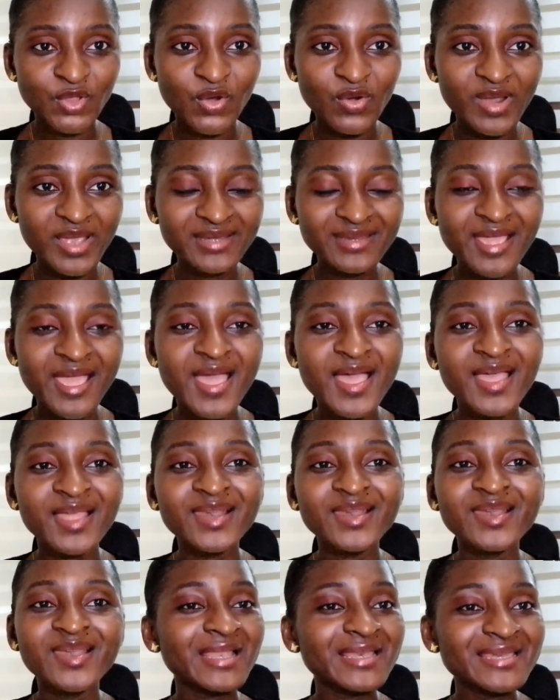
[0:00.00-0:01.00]
All right,
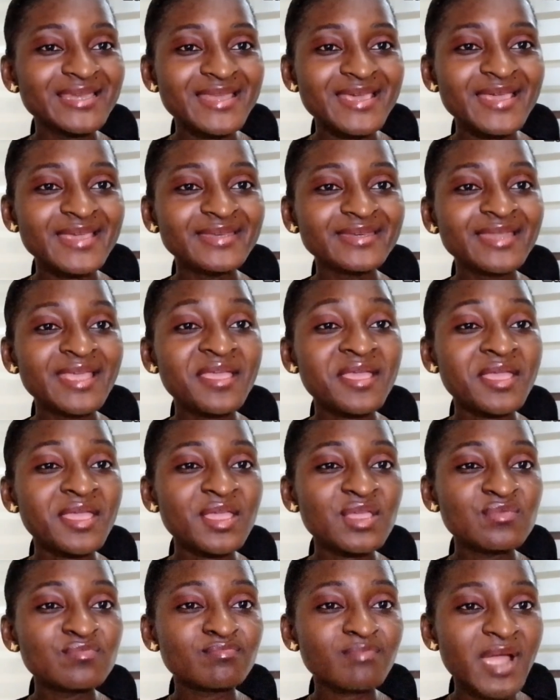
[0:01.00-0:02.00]
learn
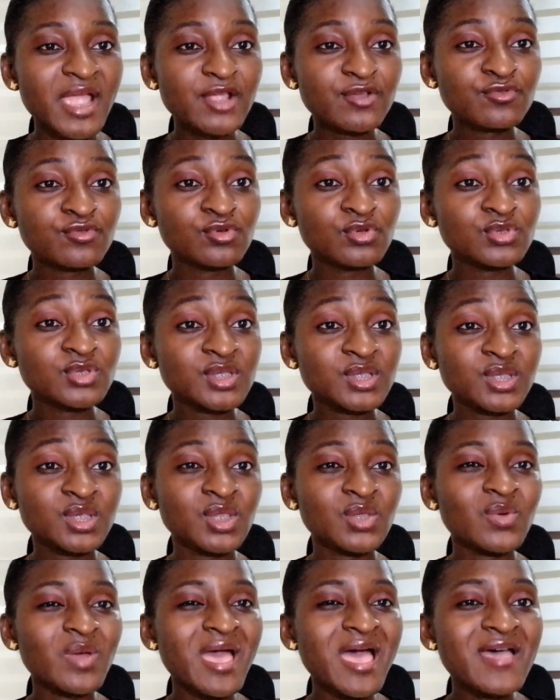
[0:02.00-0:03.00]
a micro
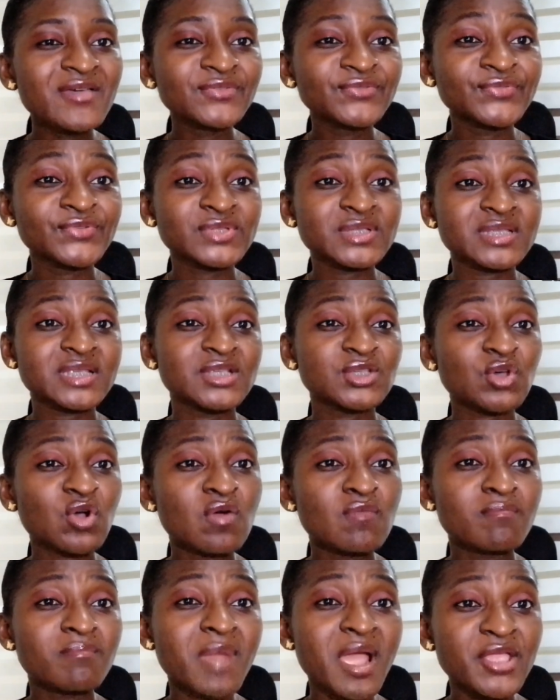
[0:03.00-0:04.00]
skill. Emphasis
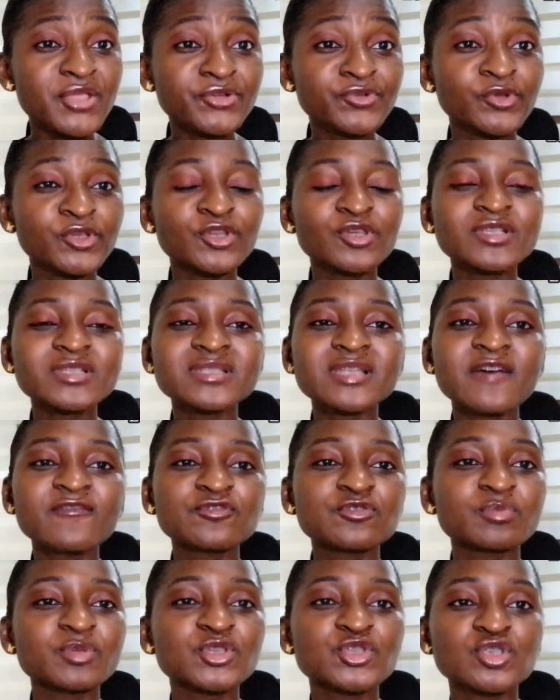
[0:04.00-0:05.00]
on micro. It doesn't
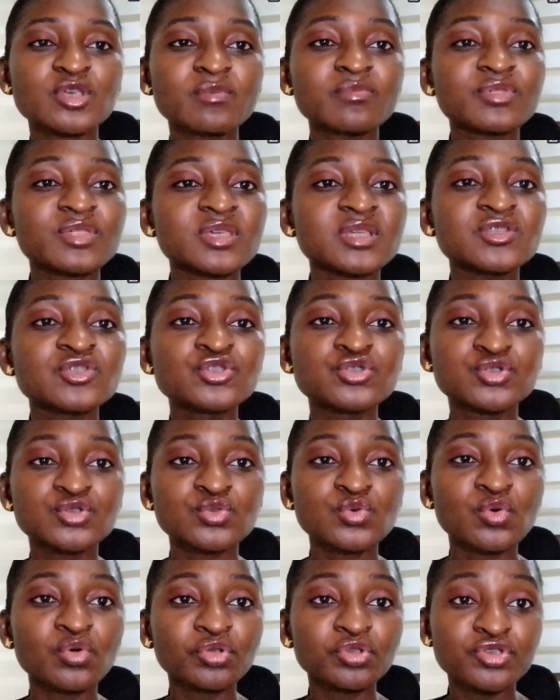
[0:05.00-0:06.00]
have to be something
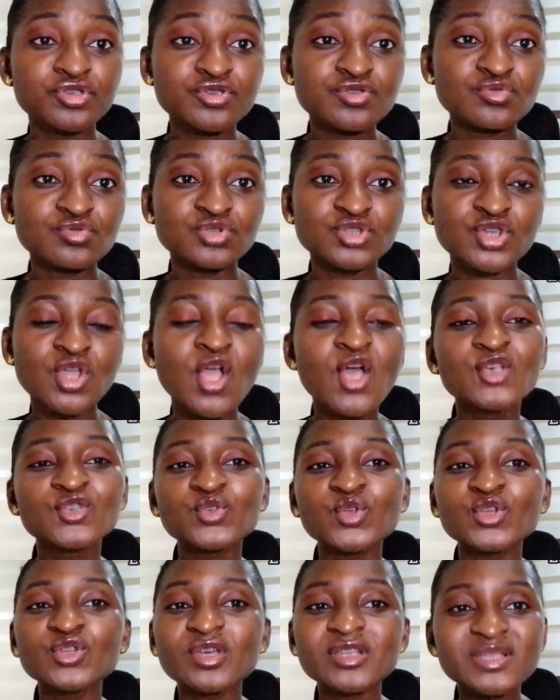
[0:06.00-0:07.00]
so huge
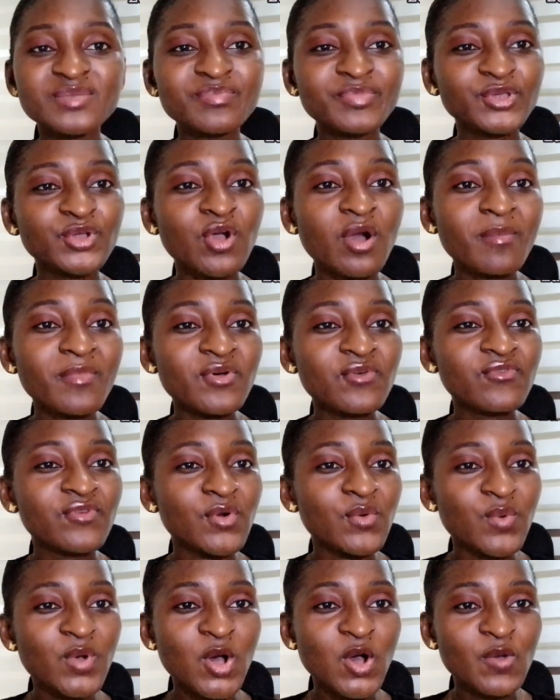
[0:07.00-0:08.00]
so it doesn't become
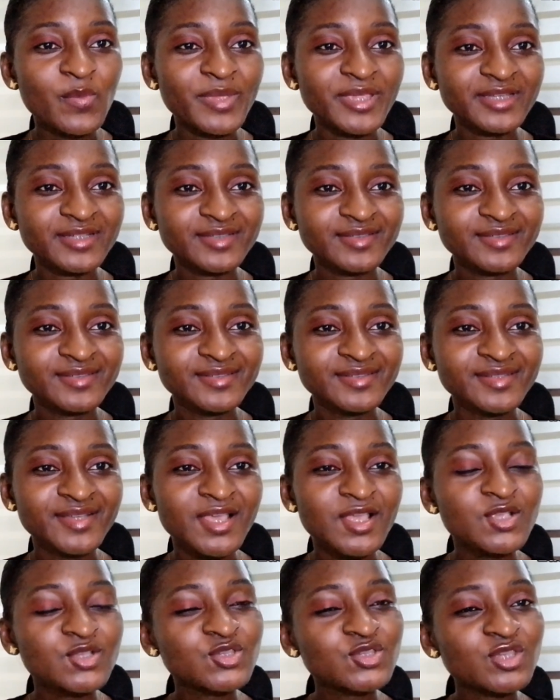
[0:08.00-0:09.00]
overwhelming.
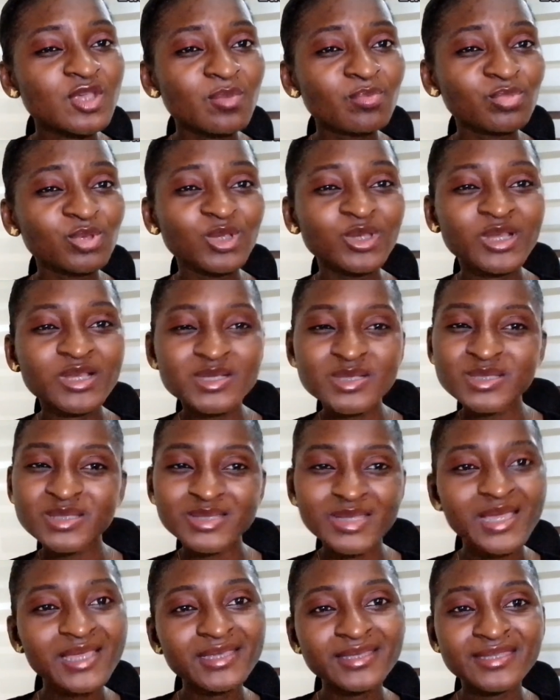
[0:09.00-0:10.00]
Something
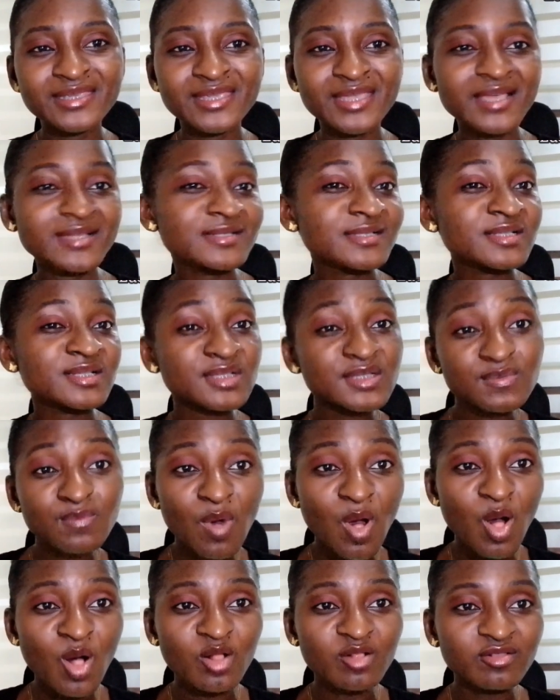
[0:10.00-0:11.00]
as tiny and
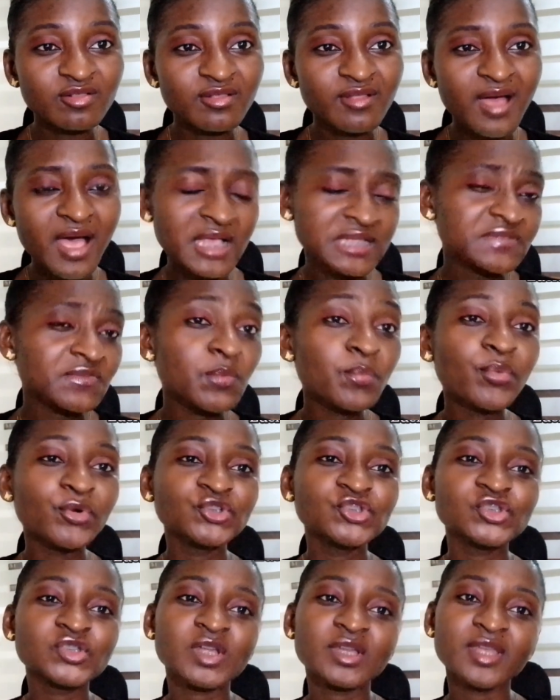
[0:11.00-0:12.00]
small as one
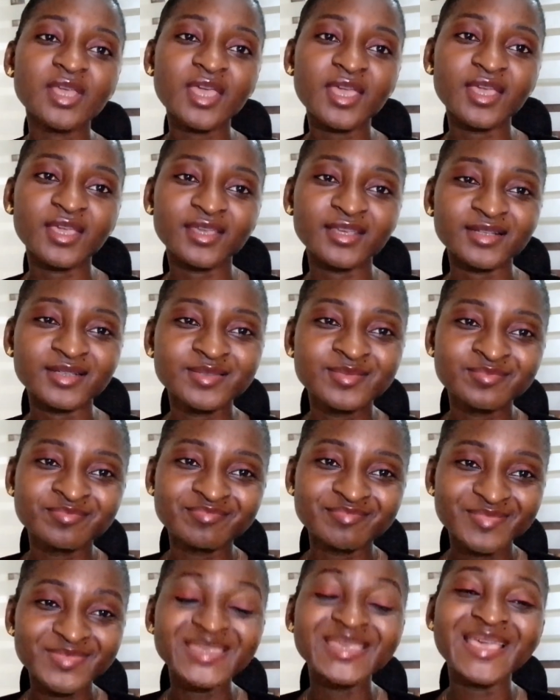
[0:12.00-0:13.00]
poaching an egg.
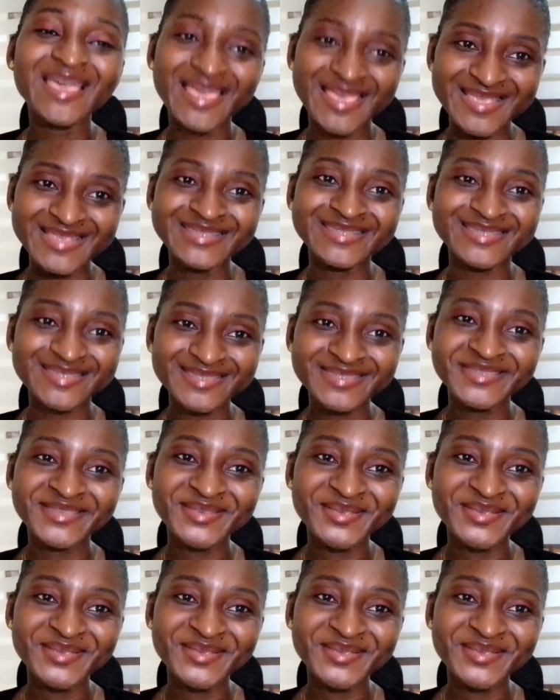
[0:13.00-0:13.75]
Yes,